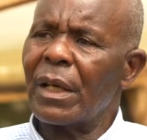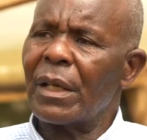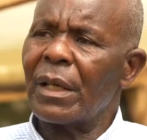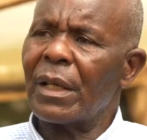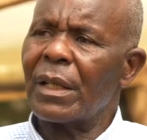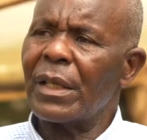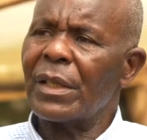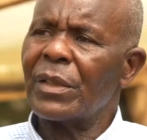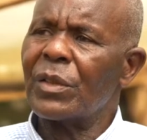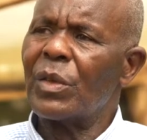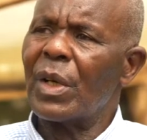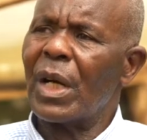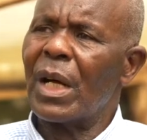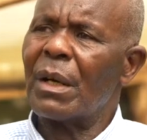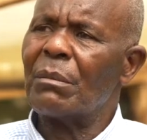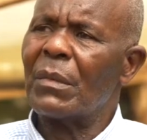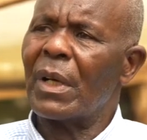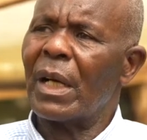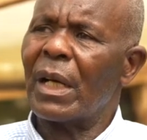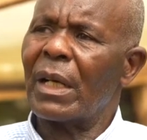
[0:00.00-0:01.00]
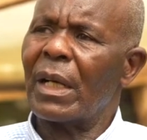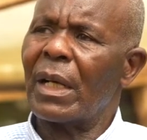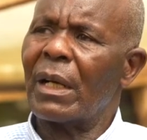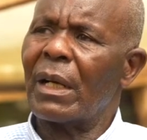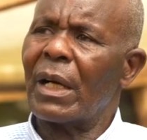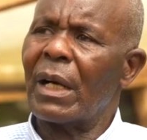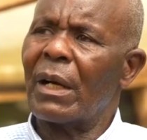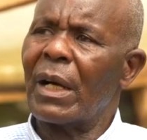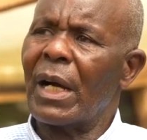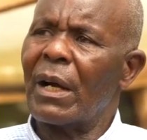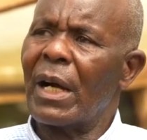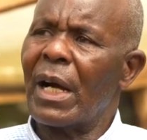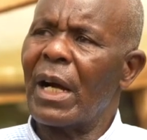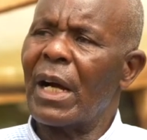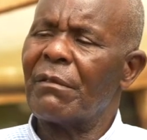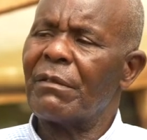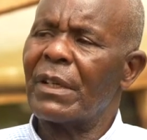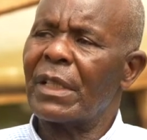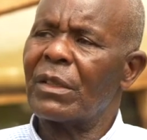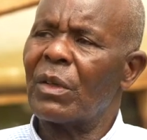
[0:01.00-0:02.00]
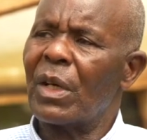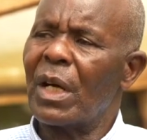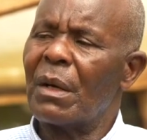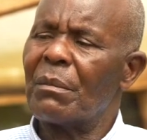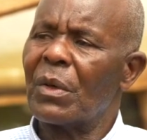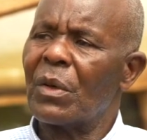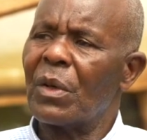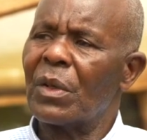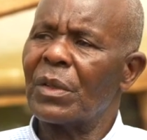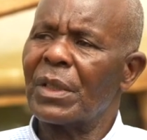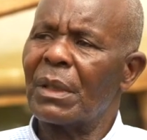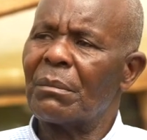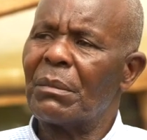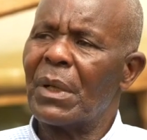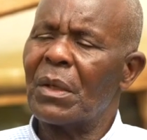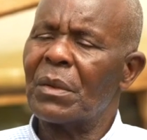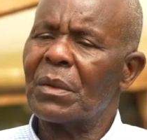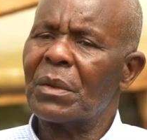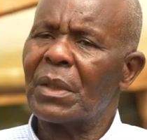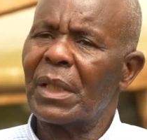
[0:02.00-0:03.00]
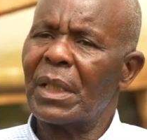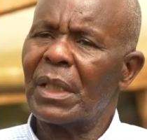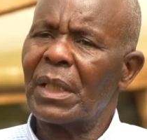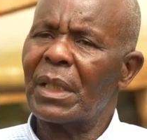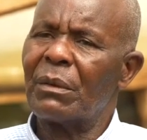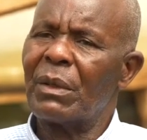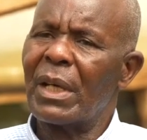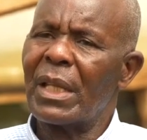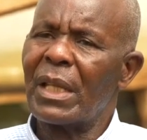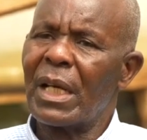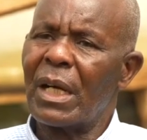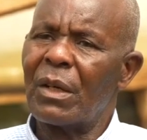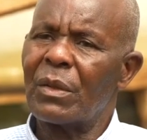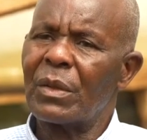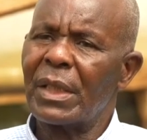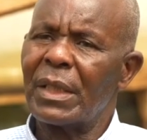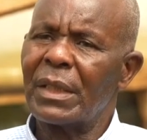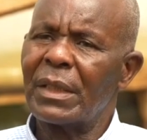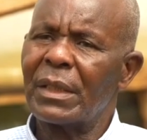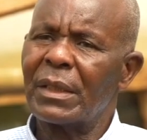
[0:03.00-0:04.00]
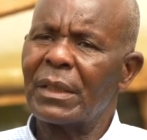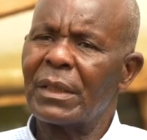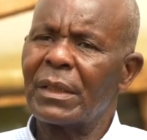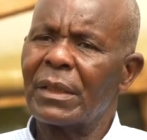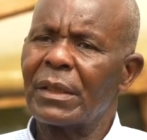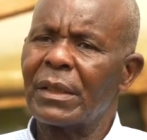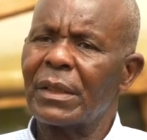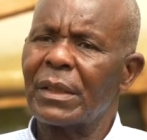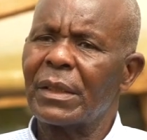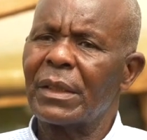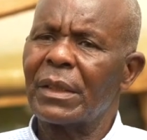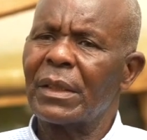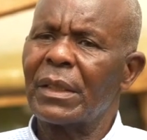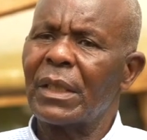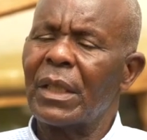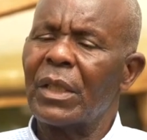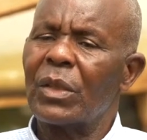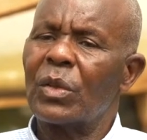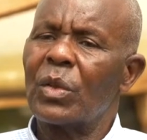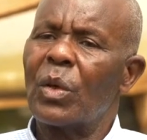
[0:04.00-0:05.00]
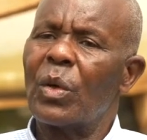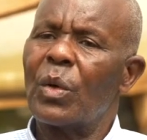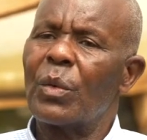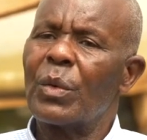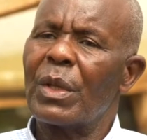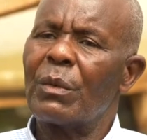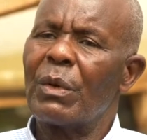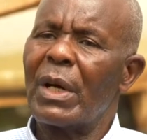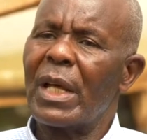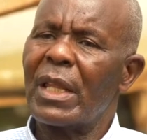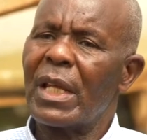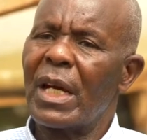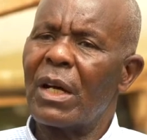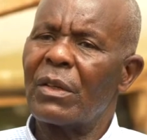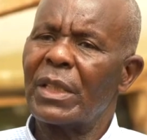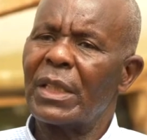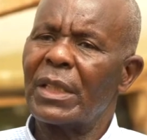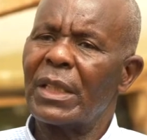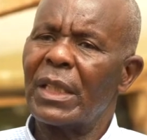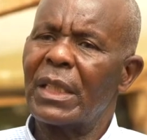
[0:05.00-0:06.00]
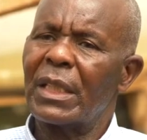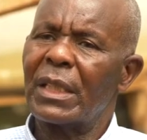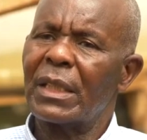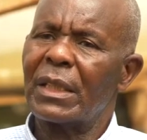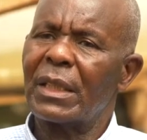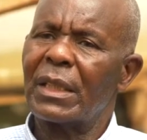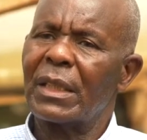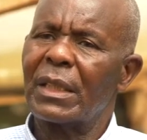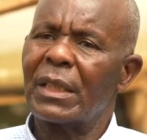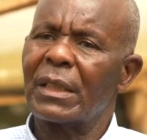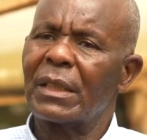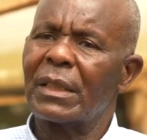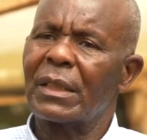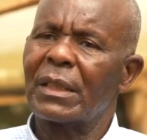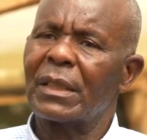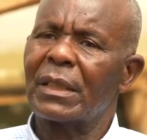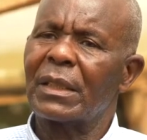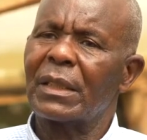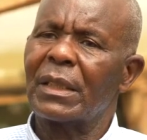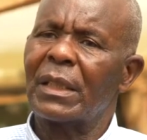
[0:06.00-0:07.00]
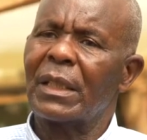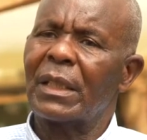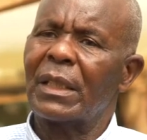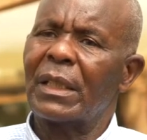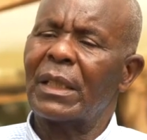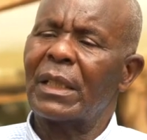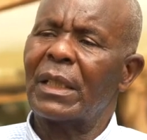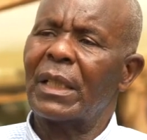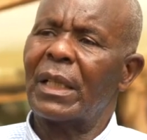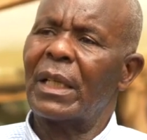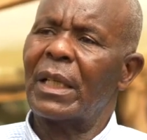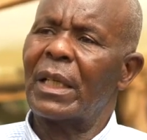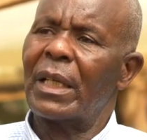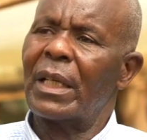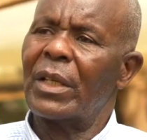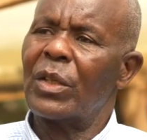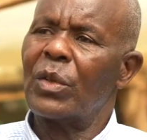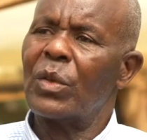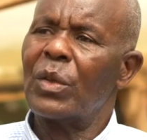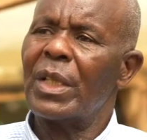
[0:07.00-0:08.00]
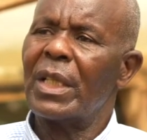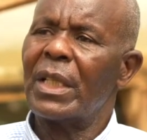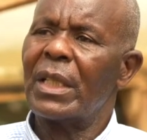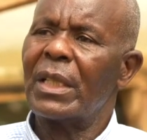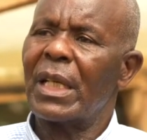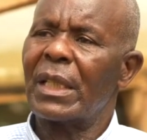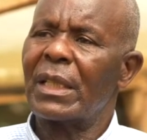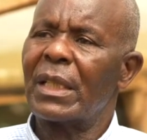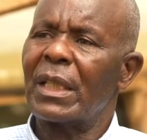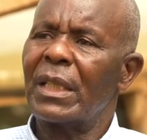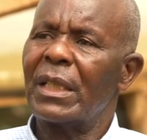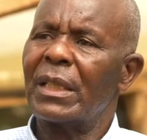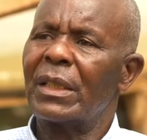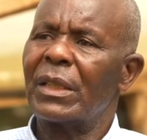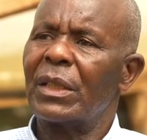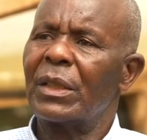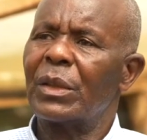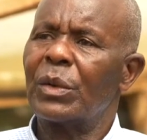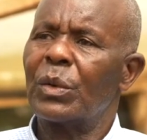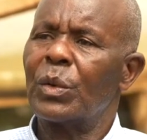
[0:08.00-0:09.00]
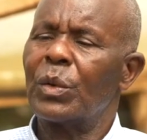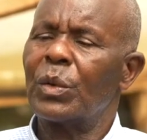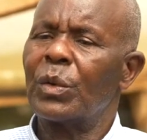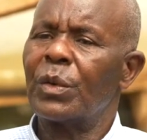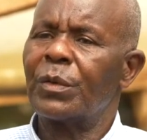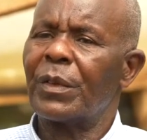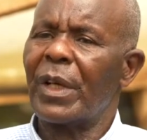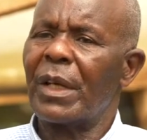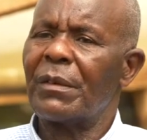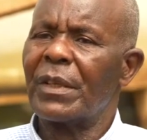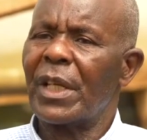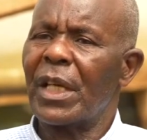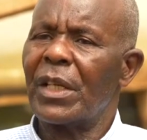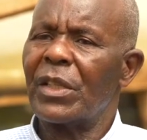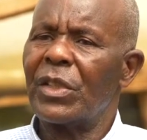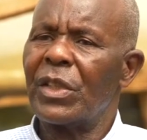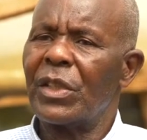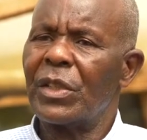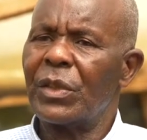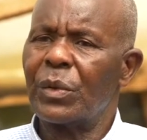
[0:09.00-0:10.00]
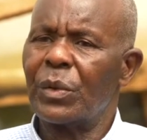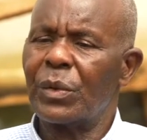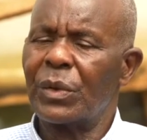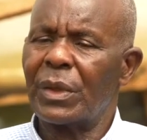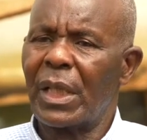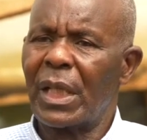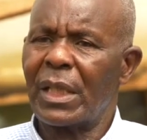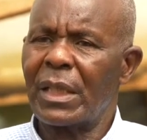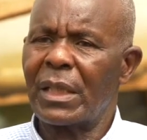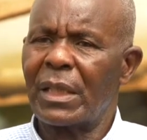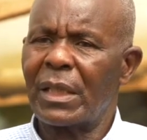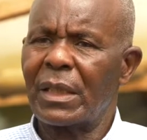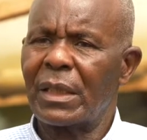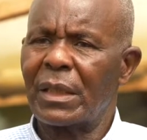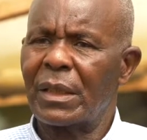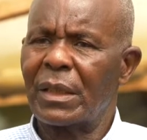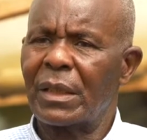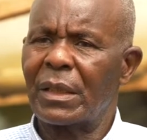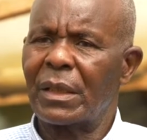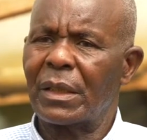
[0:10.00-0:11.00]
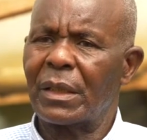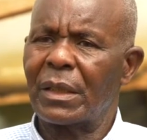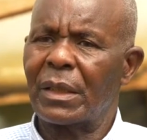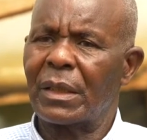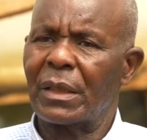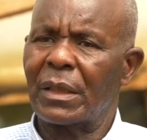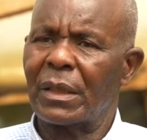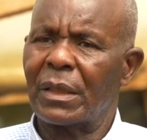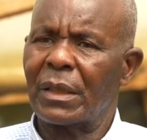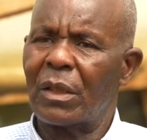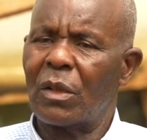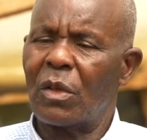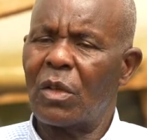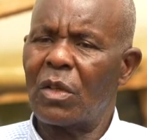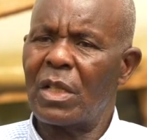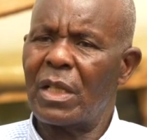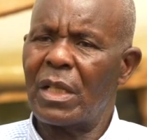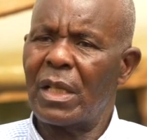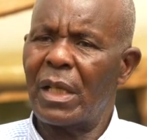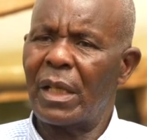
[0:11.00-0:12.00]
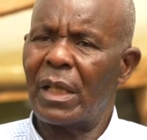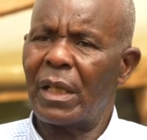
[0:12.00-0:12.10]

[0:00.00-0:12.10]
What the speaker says: This drum, I have a drum costs about 1,000. So with 1,000 shillings, you need at least 2 to 5 kgs to start on